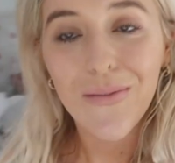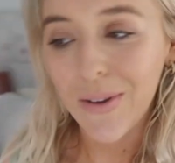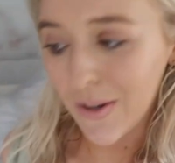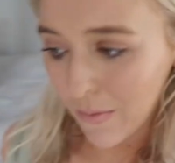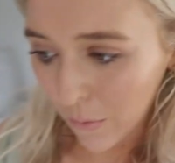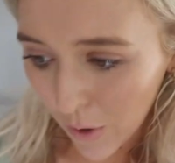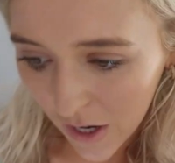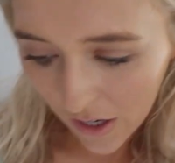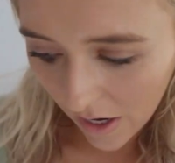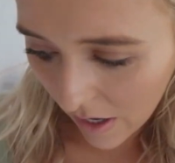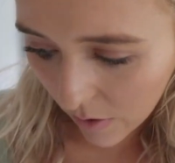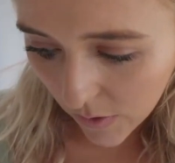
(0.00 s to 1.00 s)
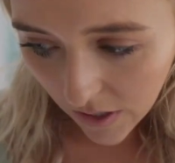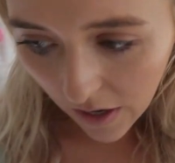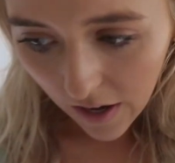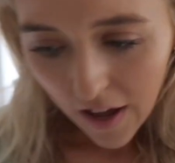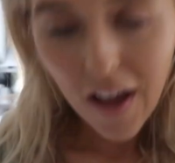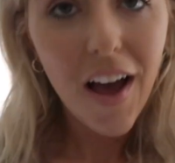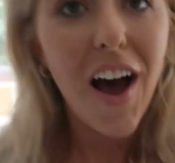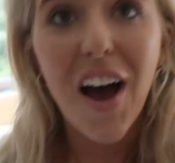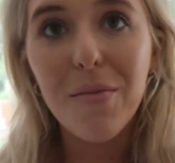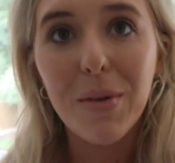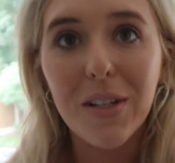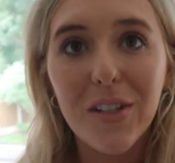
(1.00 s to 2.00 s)
Been doing my workouts.
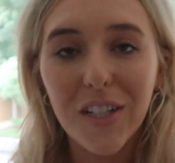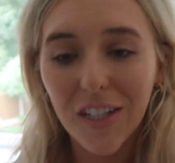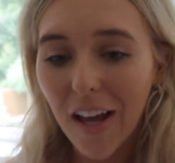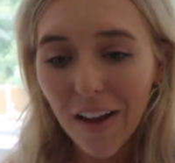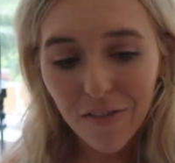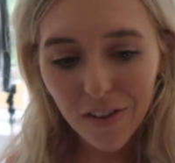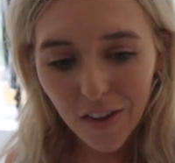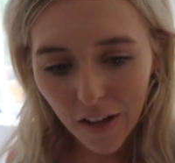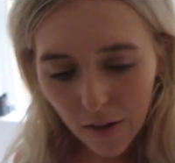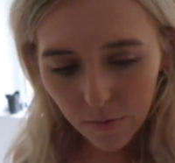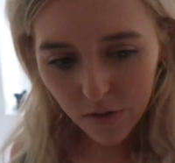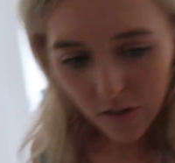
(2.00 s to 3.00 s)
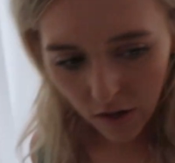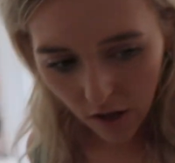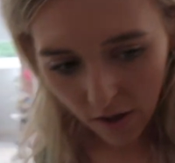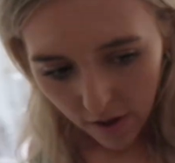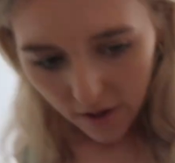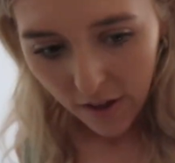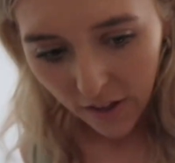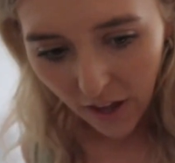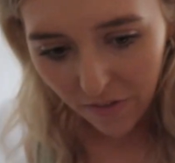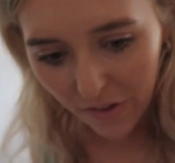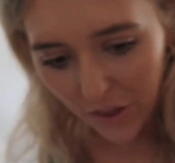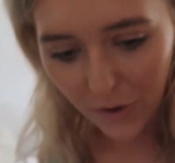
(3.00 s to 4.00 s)
I've been doing everything. I'm just gonna
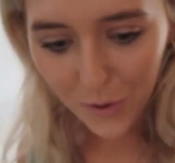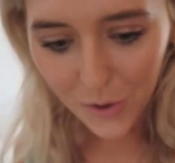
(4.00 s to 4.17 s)
get everything